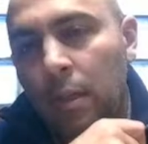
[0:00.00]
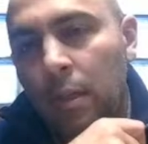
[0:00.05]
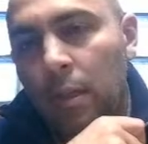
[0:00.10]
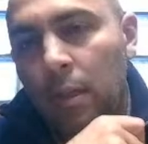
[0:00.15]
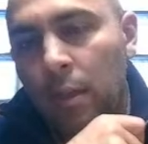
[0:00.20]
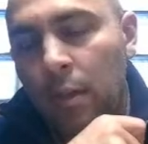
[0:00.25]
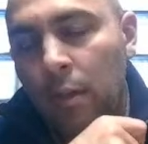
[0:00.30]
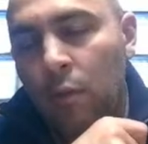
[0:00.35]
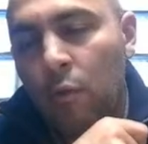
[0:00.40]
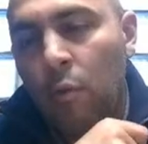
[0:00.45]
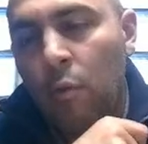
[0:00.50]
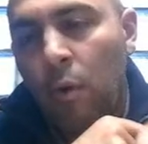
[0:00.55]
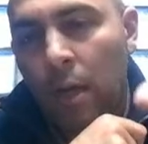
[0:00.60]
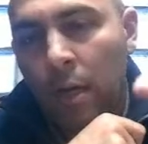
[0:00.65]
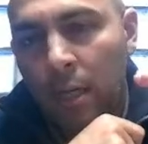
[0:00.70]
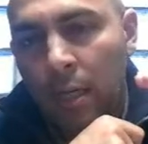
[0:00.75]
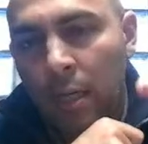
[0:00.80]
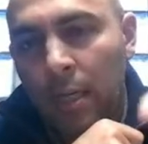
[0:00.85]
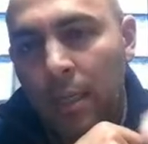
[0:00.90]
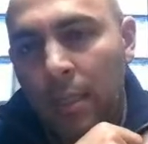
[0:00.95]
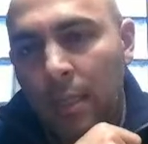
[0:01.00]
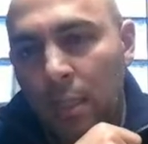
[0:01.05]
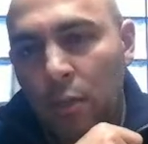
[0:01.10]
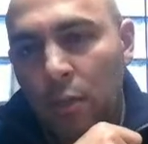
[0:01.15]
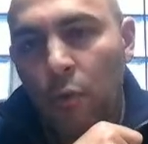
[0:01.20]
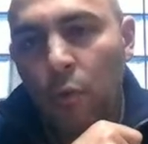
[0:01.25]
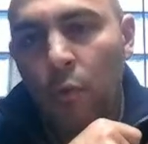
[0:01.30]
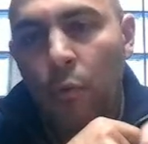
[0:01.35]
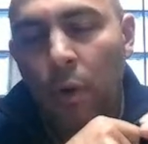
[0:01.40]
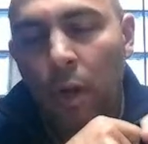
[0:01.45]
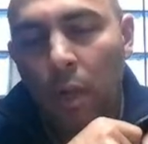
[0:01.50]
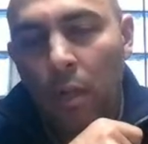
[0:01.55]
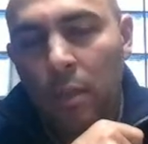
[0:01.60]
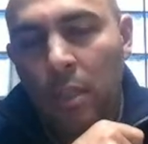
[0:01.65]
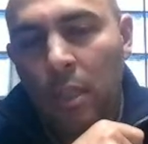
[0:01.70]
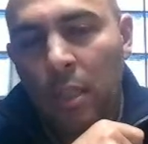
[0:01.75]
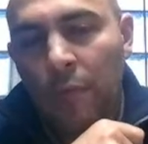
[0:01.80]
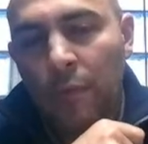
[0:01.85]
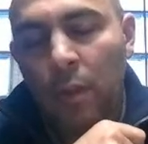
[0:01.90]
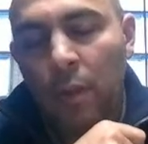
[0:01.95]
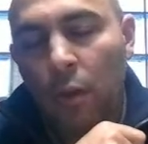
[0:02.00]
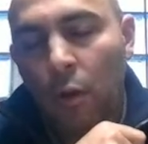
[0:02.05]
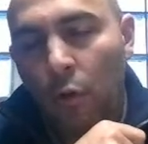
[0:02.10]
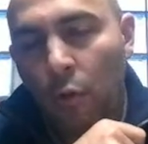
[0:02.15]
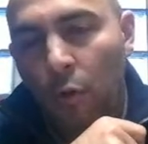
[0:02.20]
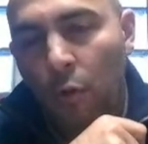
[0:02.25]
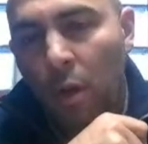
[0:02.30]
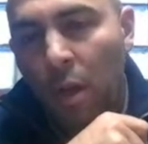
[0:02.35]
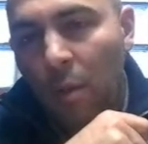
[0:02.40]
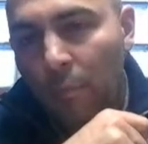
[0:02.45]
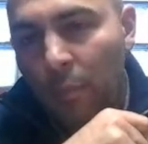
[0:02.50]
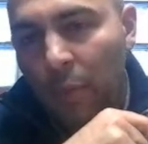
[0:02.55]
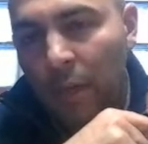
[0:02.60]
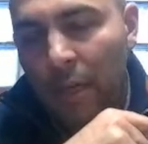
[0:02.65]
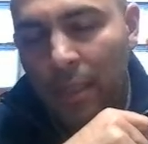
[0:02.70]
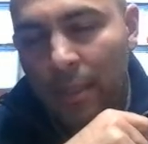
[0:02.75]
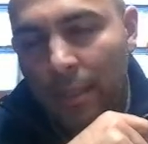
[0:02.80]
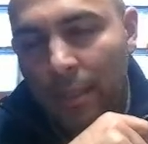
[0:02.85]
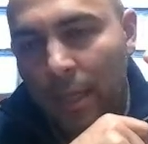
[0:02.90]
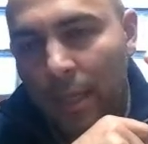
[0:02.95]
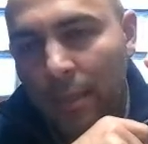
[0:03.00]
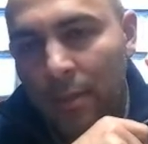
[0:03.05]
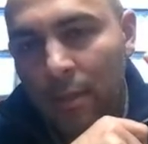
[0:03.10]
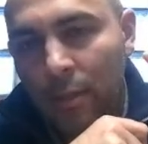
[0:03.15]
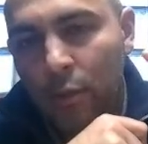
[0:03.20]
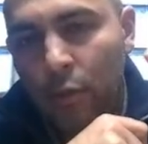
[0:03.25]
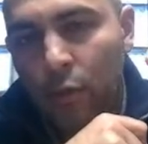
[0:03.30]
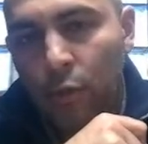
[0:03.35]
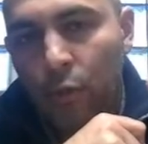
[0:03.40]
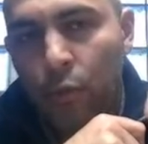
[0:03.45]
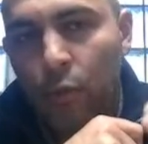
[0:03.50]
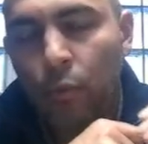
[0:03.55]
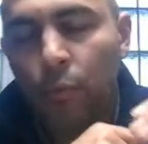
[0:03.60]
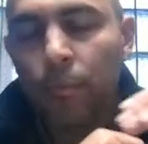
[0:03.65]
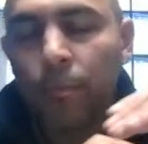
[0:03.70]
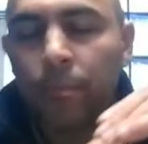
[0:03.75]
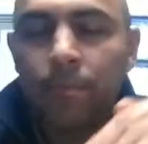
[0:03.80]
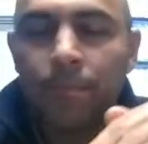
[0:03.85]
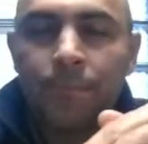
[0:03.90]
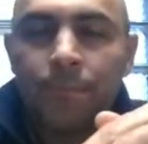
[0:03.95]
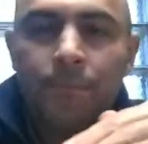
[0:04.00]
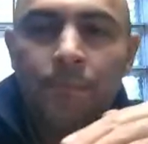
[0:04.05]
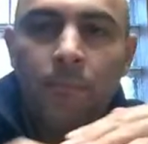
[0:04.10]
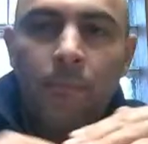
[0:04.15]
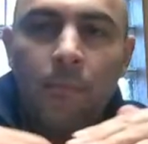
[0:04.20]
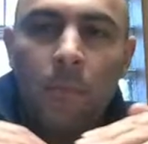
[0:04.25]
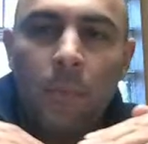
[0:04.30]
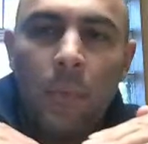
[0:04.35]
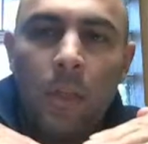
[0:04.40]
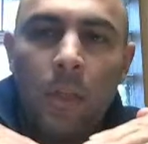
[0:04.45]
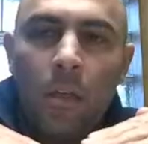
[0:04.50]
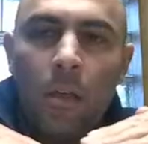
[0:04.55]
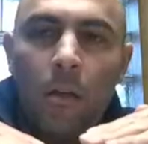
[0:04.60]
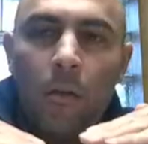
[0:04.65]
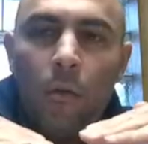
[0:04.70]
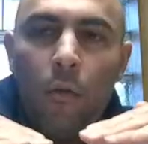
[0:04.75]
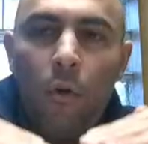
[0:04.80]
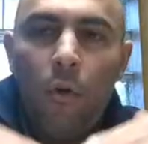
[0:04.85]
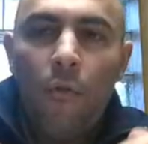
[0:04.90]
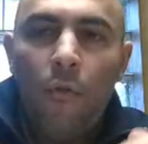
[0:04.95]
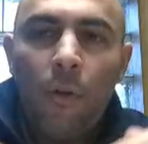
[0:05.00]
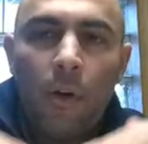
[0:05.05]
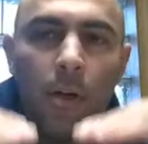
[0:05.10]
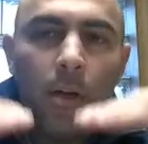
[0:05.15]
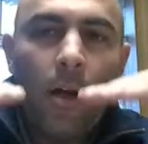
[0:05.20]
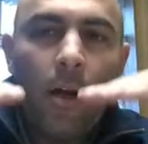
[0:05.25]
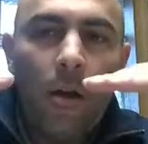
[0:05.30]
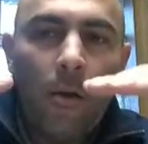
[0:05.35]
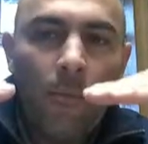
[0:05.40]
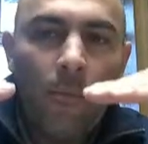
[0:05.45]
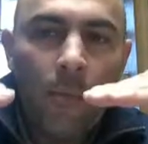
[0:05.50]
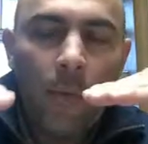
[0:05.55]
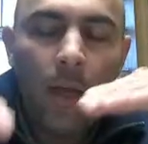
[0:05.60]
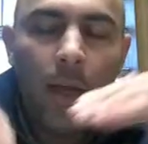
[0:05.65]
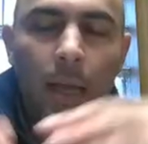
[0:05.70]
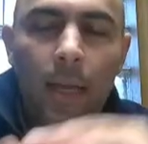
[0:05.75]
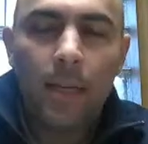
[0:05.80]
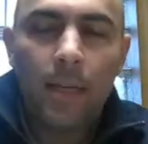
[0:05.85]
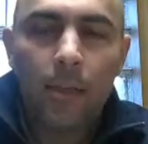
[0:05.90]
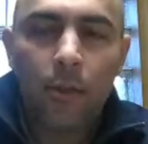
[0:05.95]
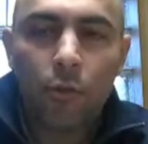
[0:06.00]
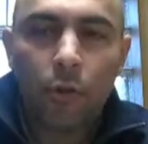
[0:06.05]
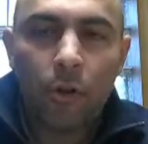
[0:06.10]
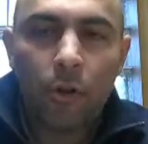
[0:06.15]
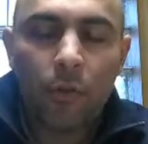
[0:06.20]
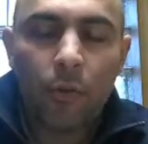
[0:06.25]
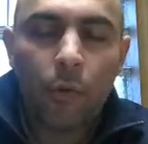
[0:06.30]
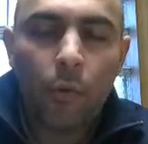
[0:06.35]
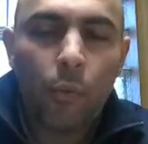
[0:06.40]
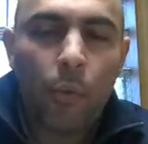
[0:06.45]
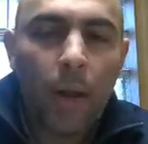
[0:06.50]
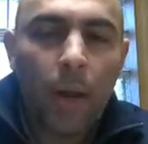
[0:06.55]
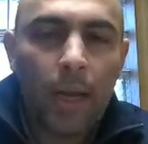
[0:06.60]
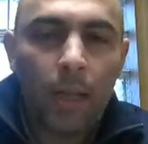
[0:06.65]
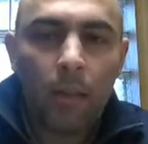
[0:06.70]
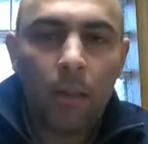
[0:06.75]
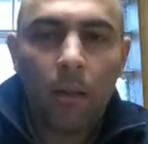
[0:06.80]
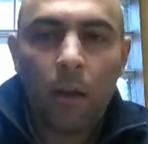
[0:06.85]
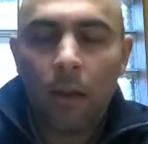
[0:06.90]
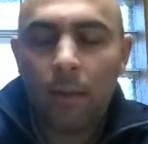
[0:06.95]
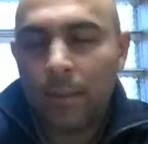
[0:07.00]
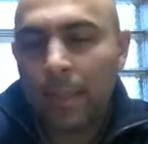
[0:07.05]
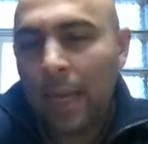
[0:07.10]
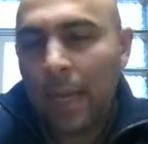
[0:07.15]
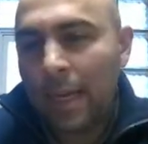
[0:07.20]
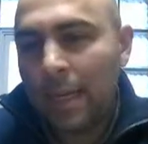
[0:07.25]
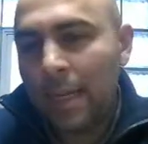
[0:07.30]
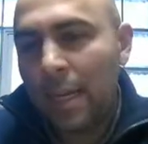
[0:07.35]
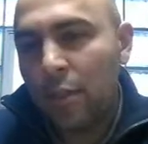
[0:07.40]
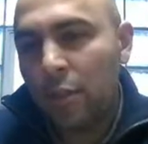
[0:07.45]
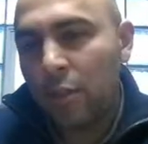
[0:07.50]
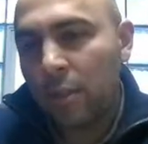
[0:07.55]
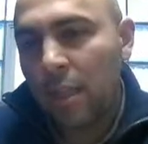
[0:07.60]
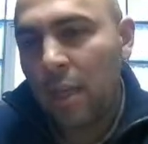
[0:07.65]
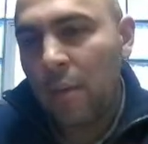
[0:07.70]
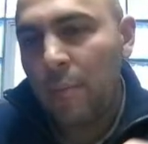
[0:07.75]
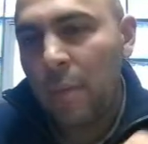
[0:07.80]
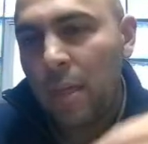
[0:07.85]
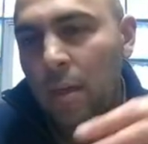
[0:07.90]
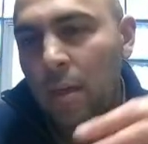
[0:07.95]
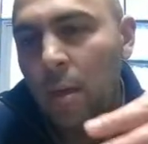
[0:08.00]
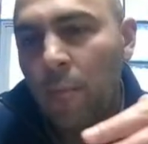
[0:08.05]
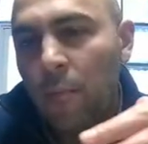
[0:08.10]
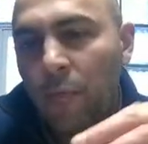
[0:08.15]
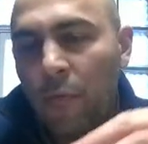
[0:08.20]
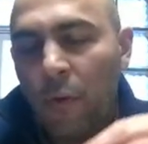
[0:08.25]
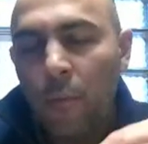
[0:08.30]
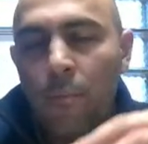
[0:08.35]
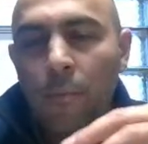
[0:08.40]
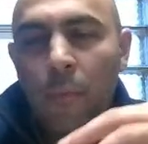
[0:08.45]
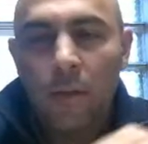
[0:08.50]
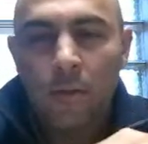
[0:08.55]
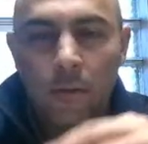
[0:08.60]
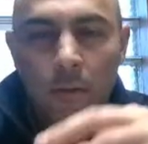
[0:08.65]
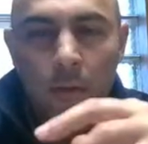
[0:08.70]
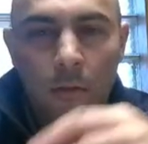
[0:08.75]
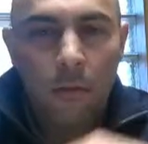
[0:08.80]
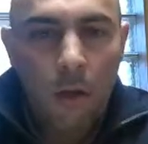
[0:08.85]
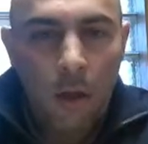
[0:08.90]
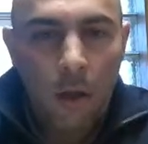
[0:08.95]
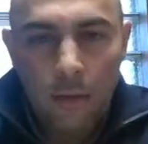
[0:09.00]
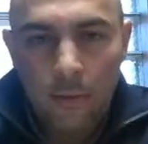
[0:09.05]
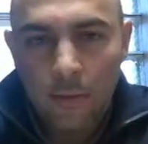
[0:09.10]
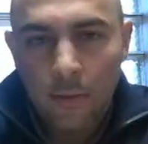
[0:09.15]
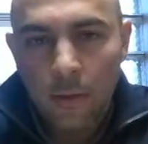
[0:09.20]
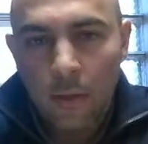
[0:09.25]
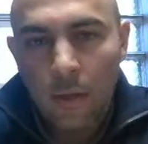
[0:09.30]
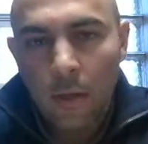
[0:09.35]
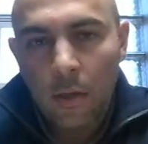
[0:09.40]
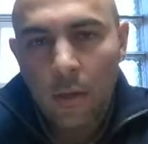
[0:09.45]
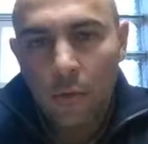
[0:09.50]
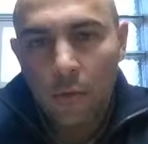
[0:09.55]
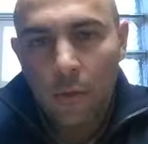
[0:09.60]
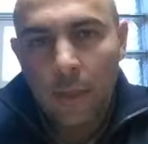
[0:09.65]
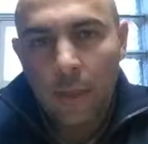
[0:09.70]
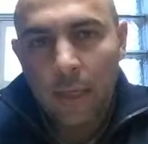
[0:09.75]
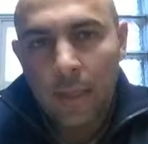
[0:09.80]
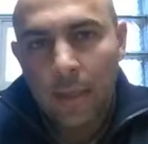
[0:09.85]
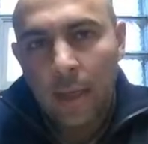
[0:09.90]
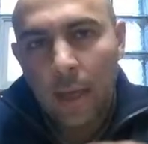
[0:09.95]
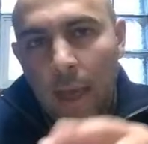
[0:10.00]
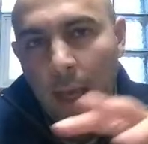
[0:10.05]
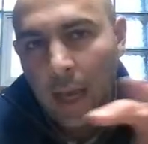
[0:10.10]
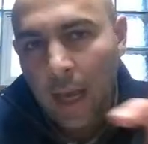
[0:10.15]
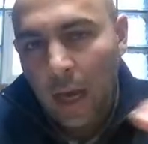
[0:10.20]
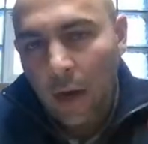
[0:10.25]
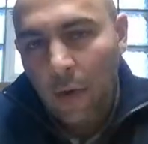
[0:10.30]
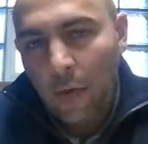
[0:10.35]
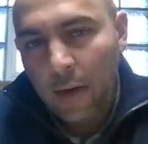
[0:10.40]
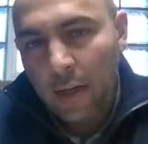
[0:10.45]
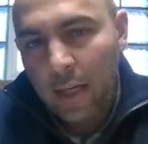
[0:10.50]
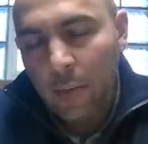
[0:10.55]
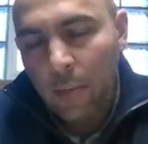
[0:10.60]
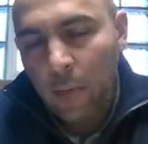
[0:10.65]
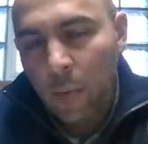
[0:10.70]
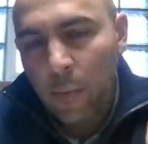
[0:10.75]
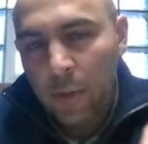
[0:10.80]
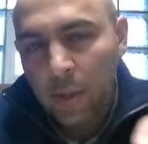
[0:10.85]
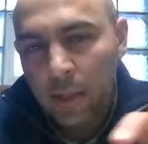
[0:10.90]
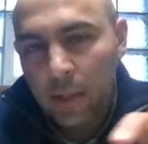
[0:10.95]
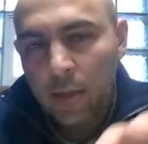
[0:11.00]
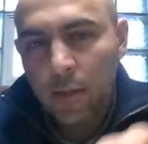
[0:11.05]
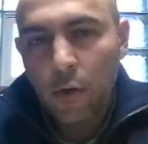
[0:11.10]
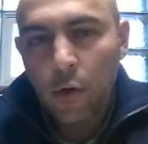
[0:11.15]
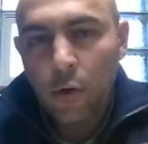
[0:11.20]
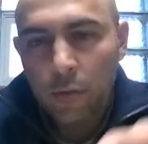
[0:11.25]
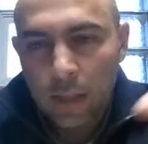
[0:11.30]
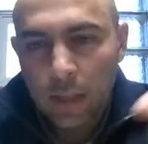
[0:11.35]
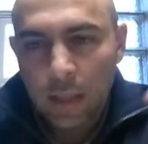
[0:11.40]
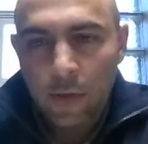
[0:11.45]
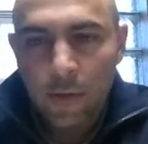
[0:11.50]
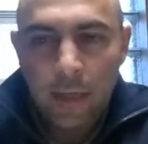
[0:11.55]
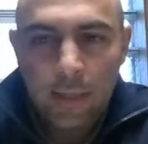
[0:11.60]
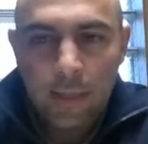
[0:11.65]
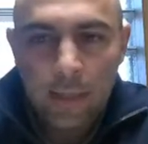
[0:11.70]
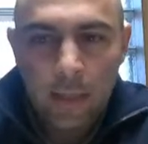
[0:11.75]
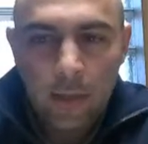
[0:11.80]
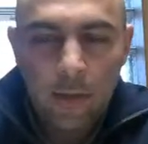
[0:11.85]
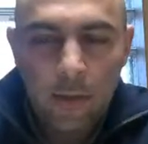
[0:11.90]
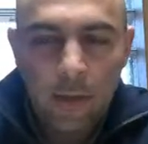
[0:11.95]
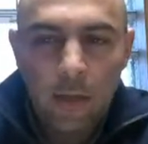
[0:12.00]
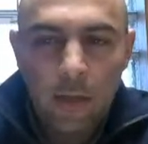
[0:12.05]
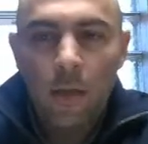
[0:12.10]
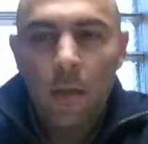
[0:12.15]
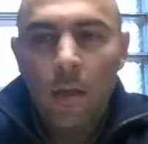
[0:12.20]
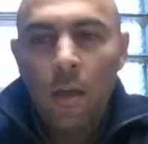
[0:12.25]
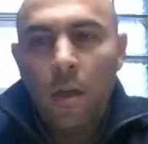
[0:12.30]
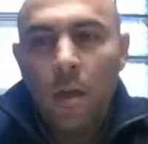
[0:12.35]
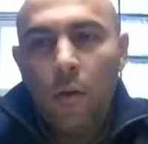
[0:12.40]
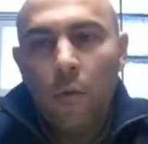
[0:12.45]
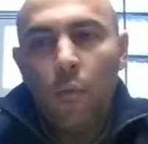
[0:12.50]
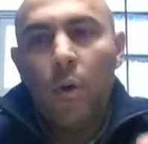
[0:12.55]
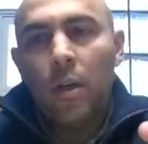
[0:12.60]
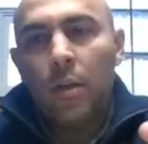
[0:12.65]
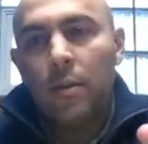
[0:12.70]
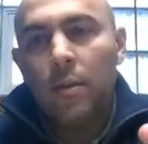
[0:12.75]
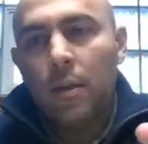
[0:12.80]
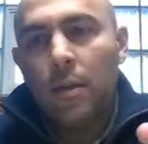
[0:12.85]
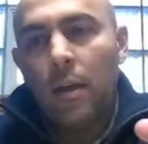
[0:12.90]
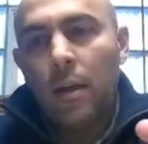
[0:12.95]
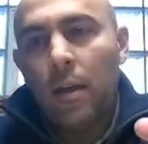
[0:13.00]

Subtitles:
at a quantity that's relatively low, but intended to overcome any sort of weight loss stagnation that may come from muscle loss. So again, how I came up with the dosing criteria was